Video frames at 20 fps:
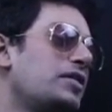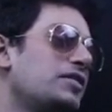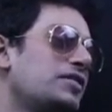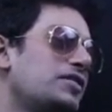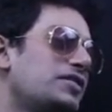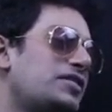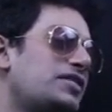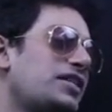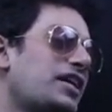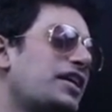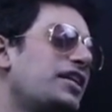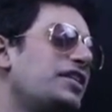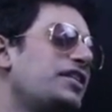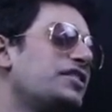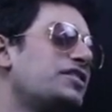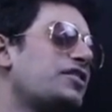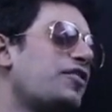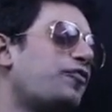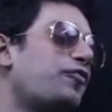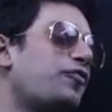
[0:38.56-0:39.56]
Second
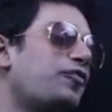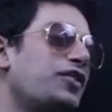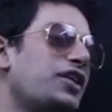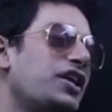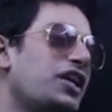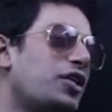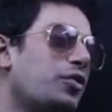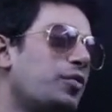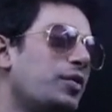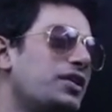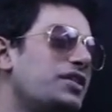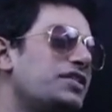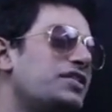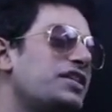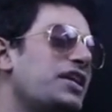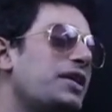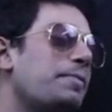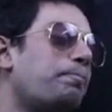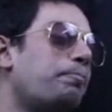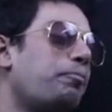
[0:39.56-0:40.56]
is a
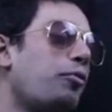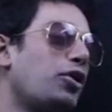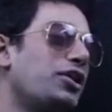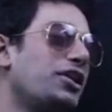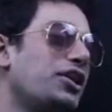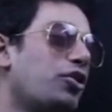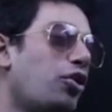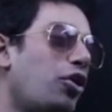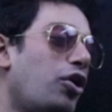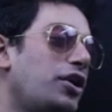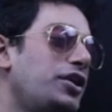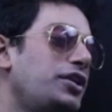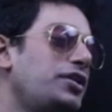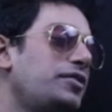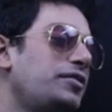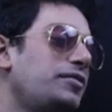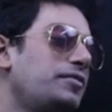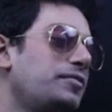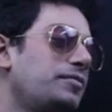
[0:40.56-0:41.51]
frequency polygon.